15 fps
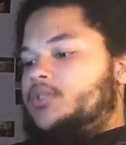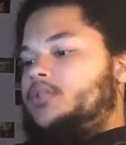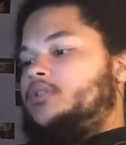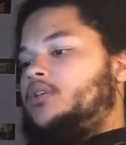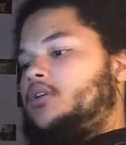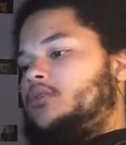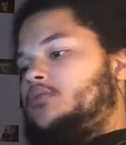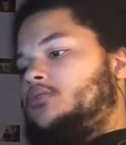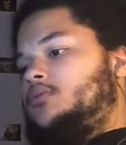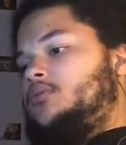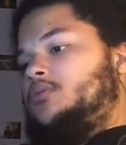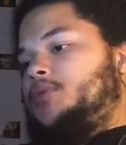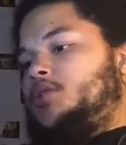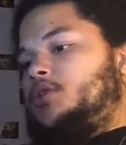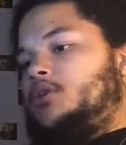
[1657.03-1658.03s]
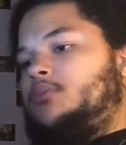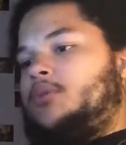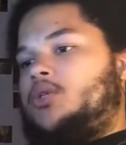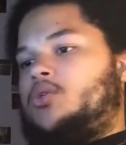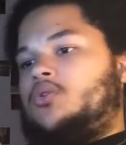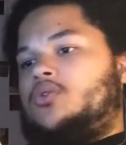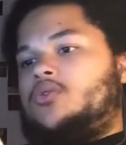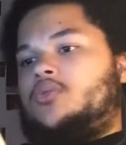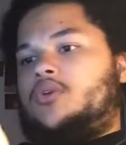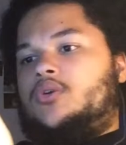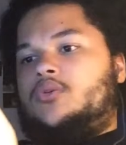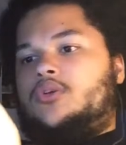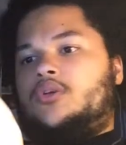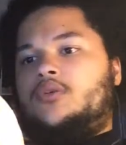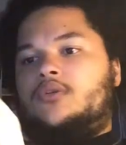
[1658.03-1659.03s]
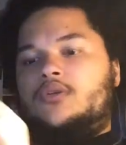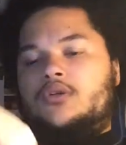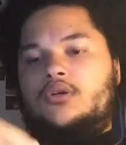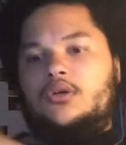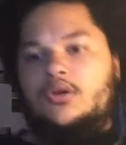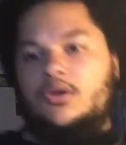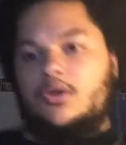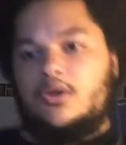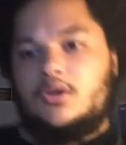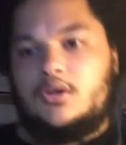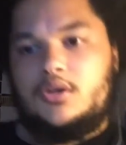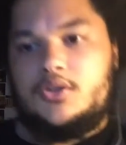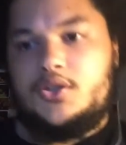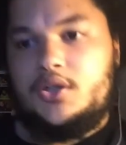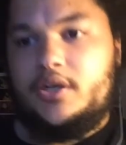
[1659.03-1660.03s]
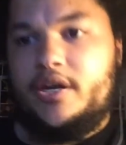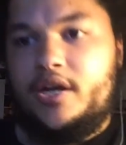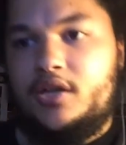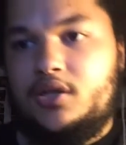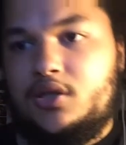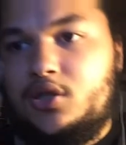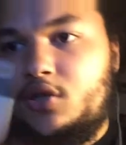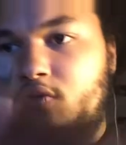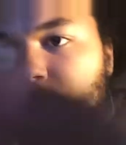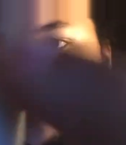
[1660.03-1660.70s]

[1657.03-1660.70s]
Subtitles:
Like, let me show you my charger real quick. You see that silver